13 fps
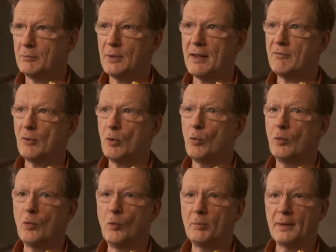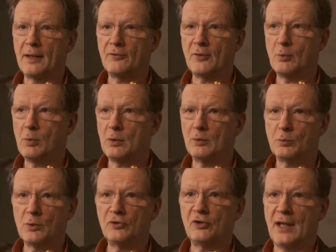and all horn players in the world
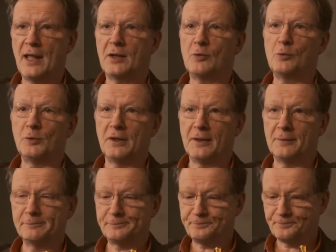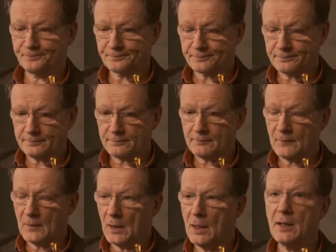wish it had a horn in it.
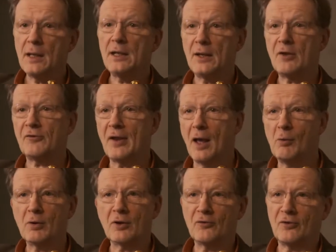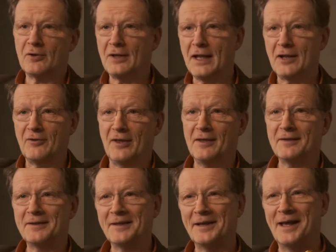It does now, because I nicked it
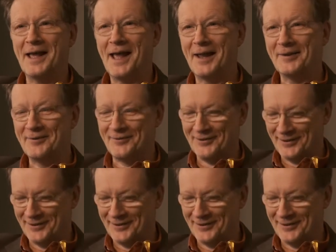and